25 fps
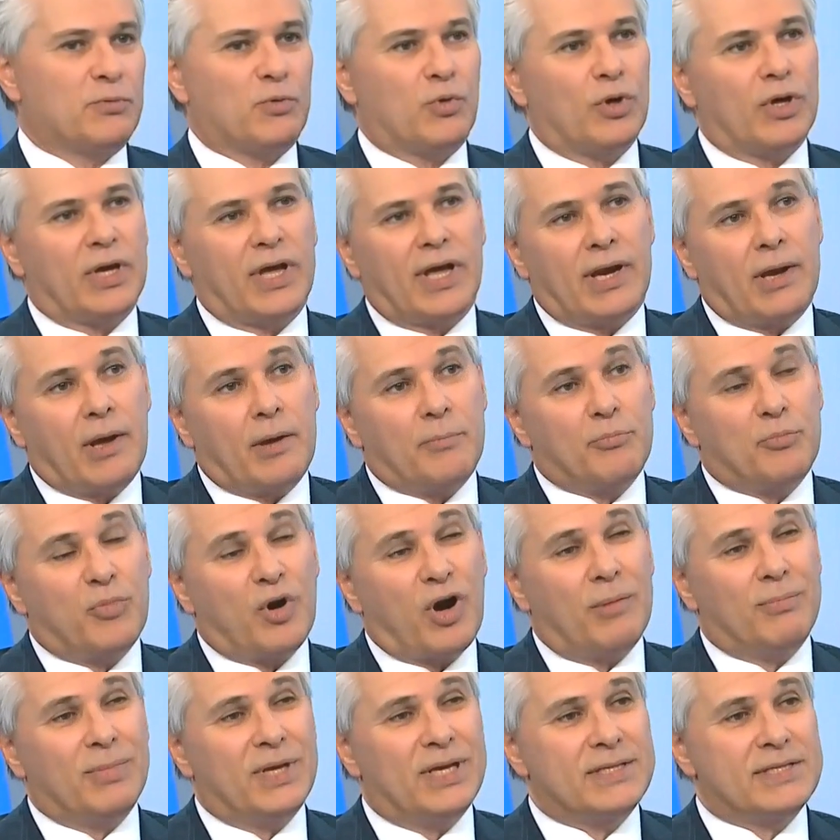We're looking at
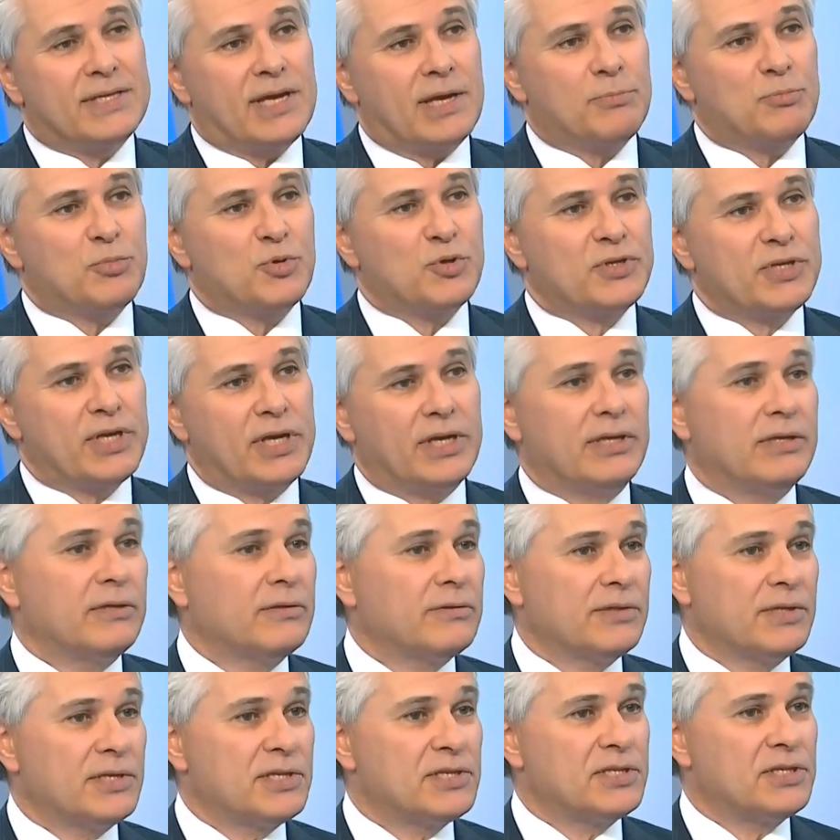probably a 10%
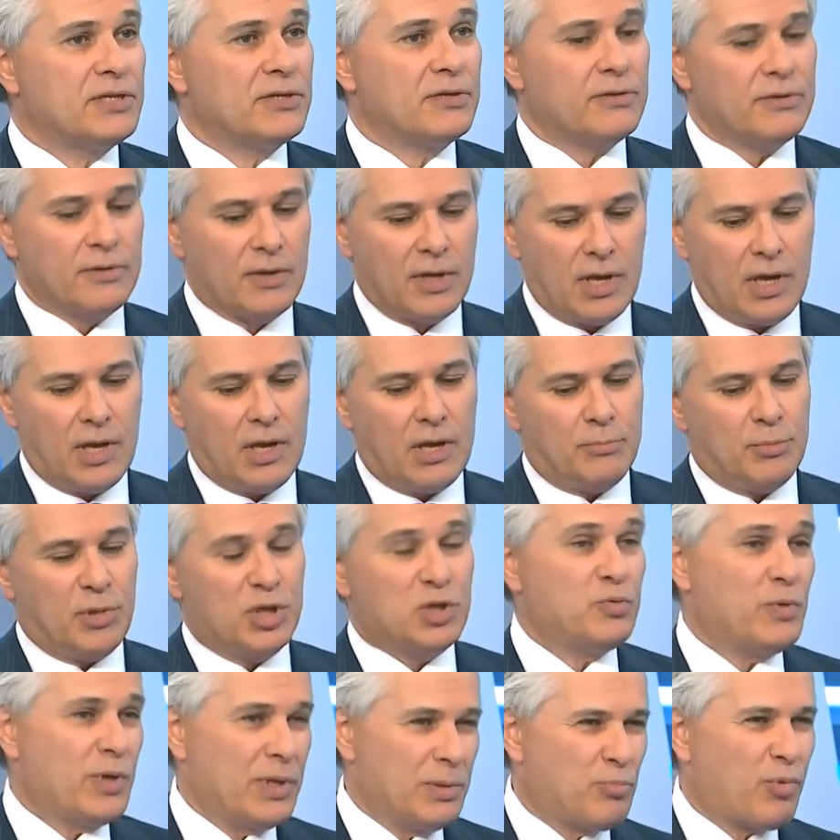yield this year
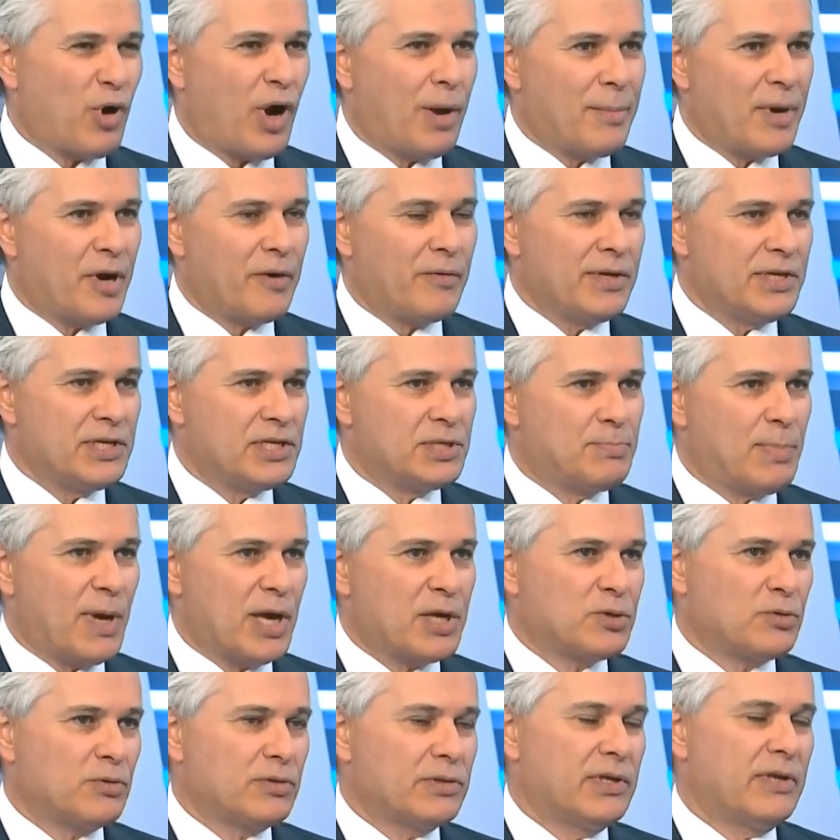between primarily
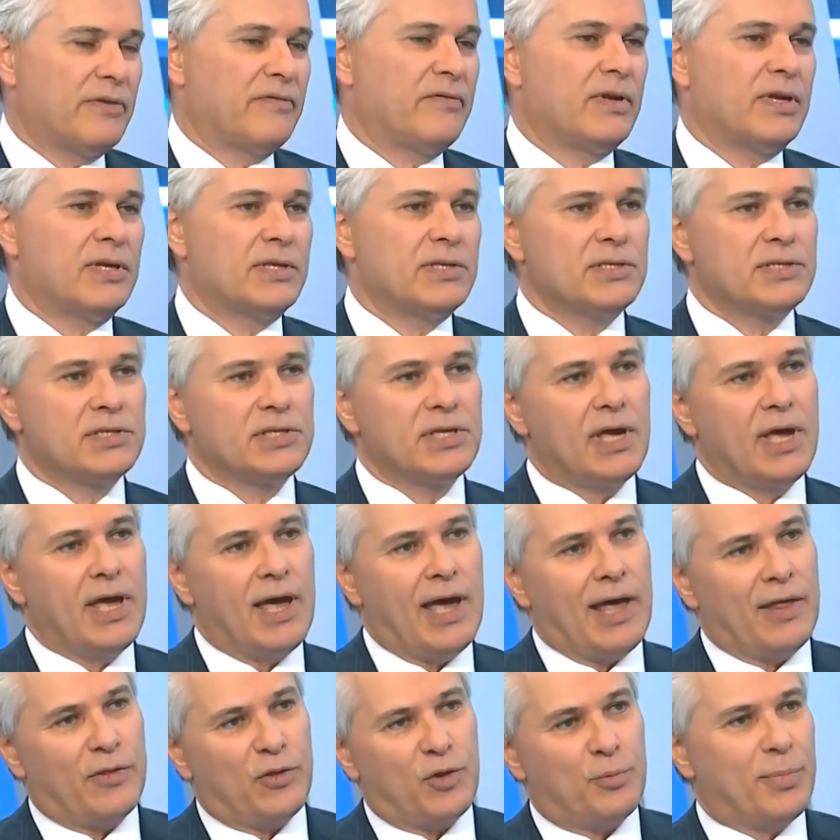special dividends
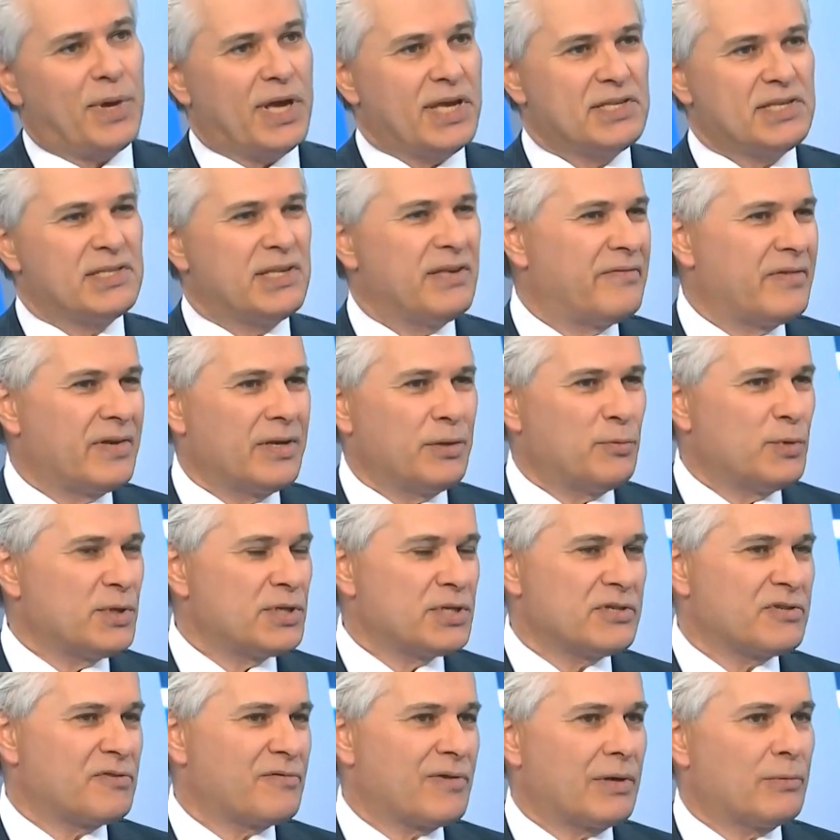and their base dividend,
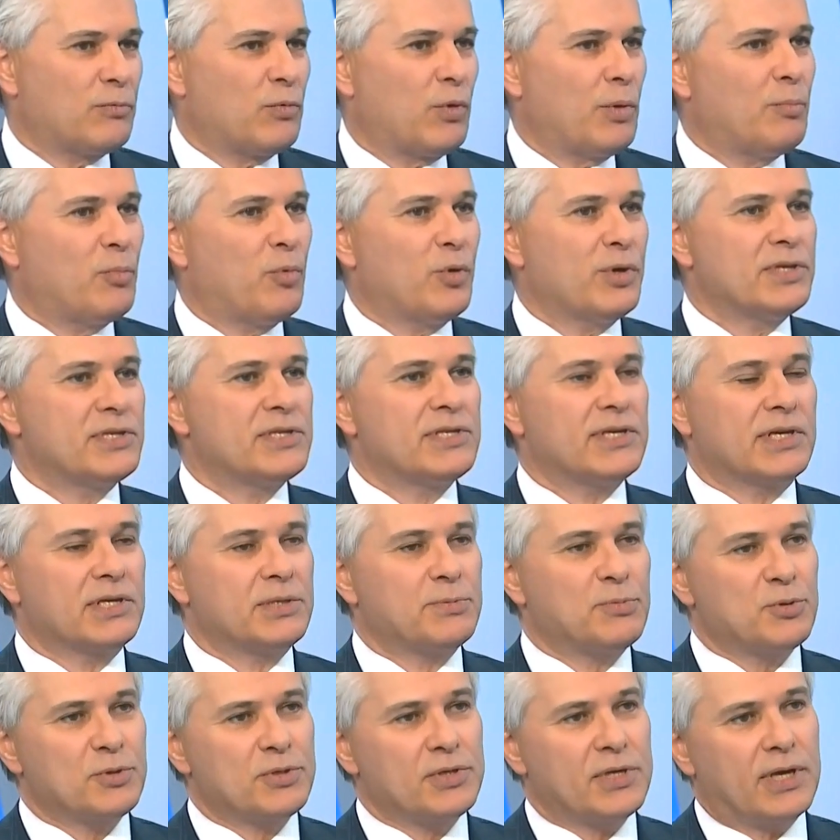which is around
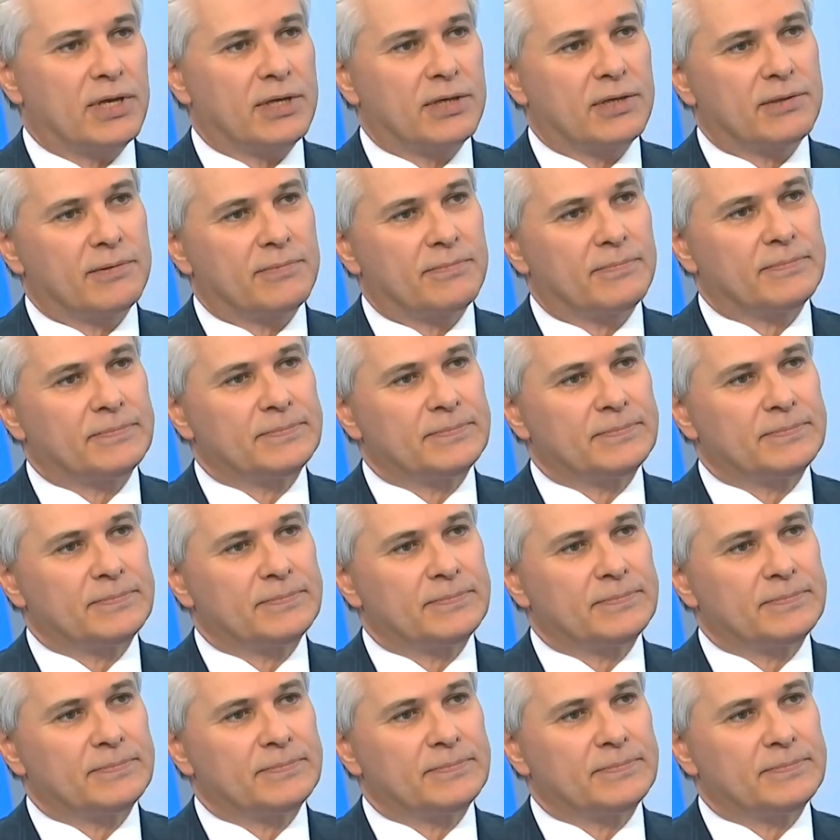1.6%.